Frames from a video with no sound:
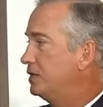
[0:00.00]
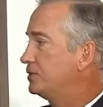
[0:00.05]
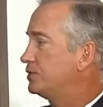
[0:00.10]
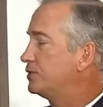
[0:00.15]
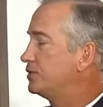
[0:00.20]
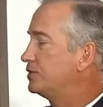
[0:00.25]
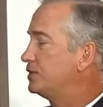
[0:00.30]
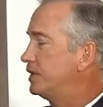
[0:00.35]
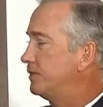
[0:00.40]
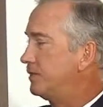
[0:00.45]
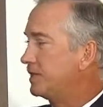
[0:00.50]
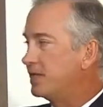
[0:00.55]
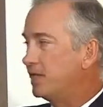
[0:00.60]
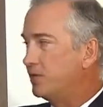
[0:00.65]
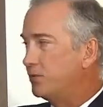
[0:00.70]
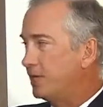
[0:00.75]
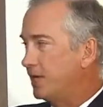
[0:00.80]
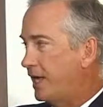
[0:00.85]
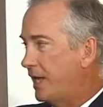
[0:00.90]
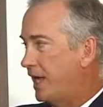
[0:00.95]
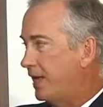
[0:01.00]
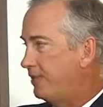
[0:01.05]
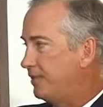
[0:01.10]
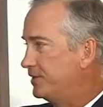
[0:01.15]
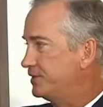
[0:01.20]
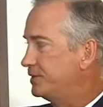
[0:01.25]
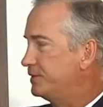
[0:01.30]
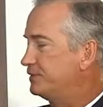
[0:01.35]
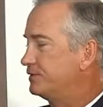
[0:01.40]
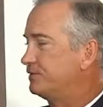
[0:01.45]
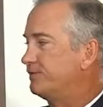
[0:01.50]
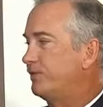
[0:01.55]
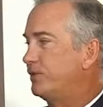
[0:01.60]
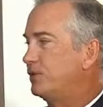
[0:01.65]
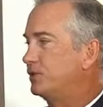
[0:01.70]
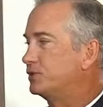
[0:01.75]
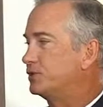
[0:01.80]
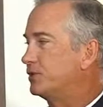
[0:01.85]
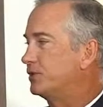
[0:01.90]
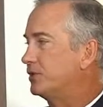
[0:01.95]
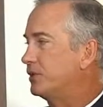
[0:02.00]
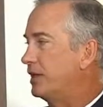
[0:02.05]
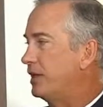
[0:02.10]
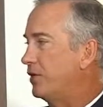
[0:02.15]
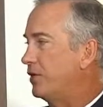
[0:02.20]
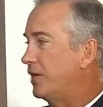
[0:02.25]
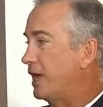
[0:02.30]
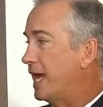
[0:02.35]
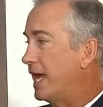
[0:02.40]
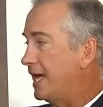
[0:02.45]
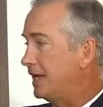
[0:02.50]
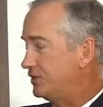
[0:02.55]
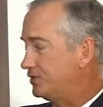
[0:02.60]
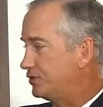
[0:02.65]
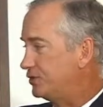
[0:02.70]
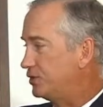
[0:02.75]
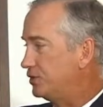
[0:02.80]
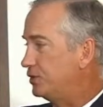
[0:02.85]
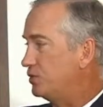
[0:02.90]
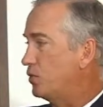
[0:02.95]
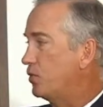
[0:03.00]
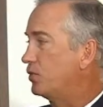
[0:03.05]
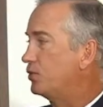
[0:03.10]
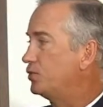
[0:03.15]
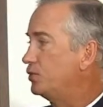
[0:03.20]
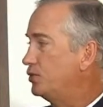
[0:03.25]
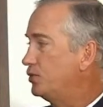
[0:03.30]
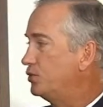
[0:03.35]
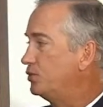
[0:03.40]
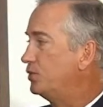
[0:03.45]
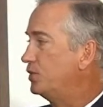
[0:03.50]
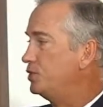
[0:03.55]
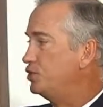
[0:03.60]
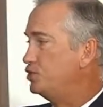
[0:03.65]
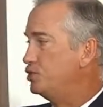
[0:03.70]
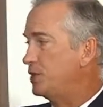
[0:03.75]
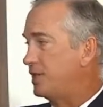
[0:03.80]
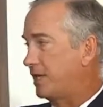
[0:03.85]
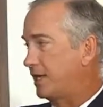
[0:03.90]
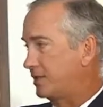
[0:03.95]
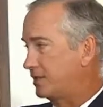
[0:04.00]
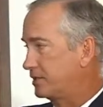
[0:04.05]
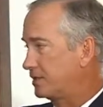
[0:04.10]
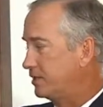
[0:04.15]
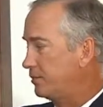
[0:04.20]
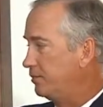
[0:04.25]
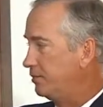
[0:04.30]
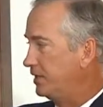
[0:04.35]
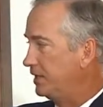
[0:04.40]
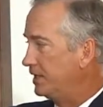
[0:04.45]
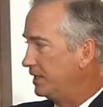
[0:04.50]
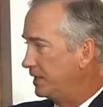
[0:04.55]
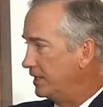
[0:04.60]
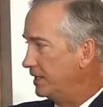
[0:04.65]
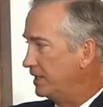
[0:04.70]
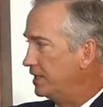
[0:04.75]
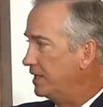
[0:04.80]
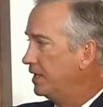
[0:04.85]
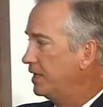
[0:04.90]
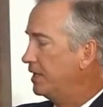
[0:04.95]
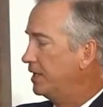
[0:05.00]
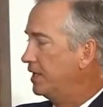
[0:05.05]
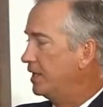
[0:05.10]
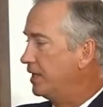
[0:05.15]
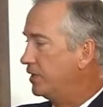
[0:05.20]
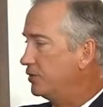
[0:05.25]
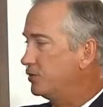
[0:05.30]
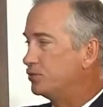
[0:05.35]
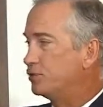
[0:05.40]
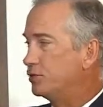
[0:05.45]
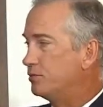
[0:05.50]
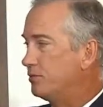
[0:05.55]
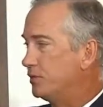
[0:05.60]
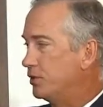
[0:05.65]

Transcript: So typically what happens is folks are asked to or do reject completely uninsured